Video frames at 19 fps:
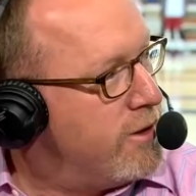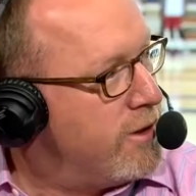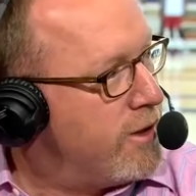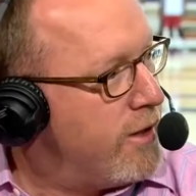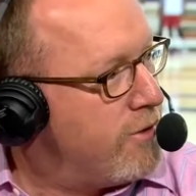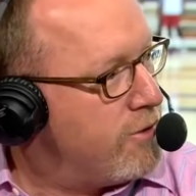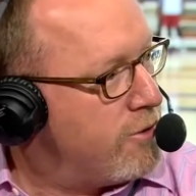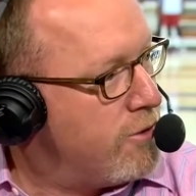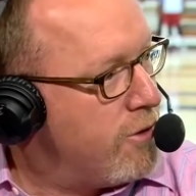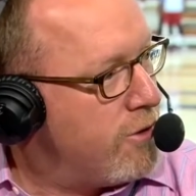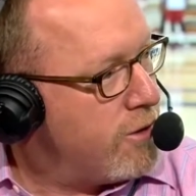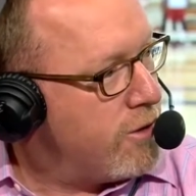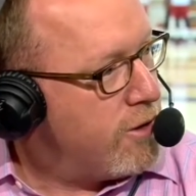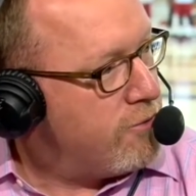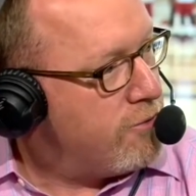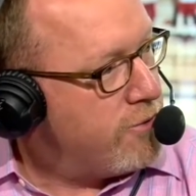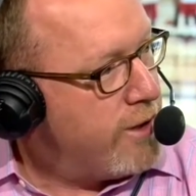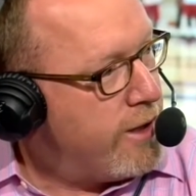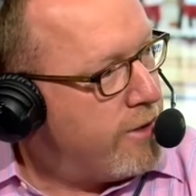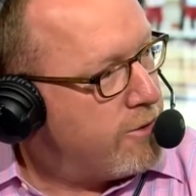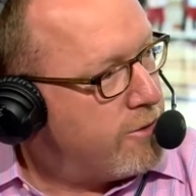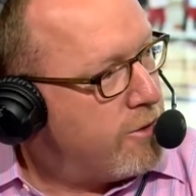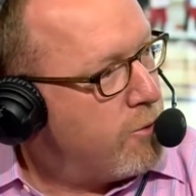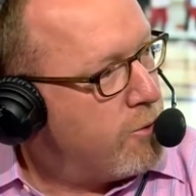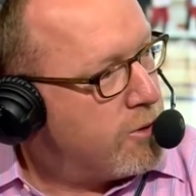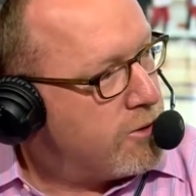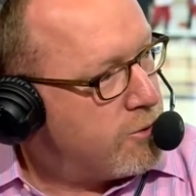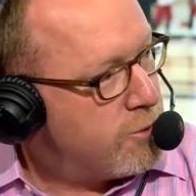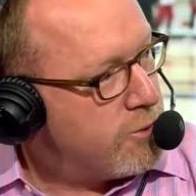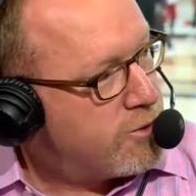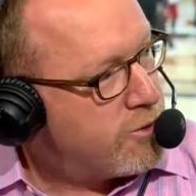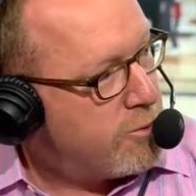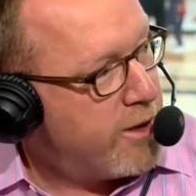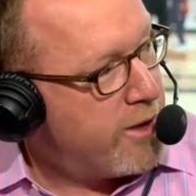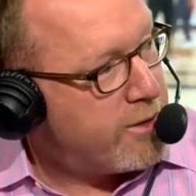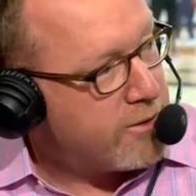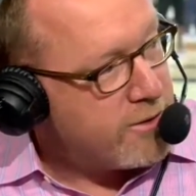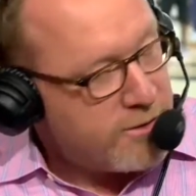together long enough now to know what to
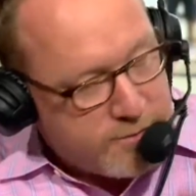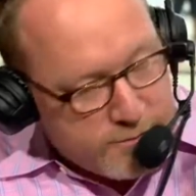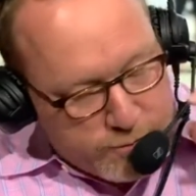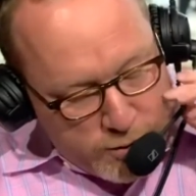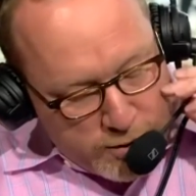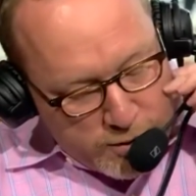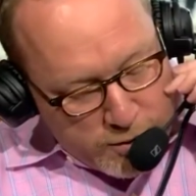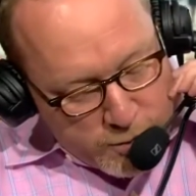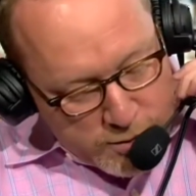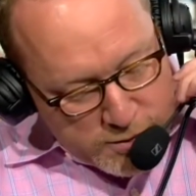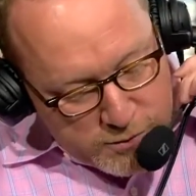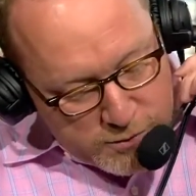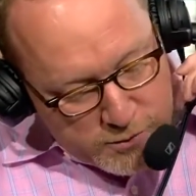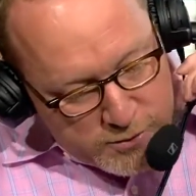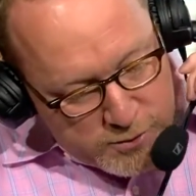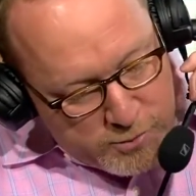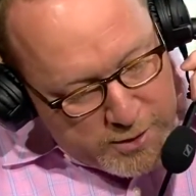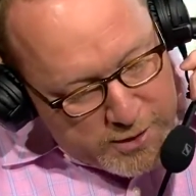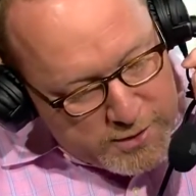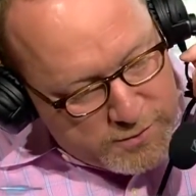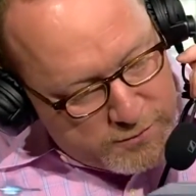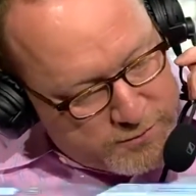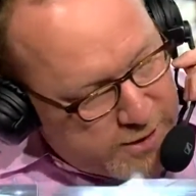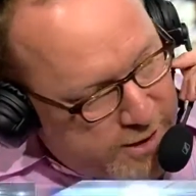expect. We know what to expect of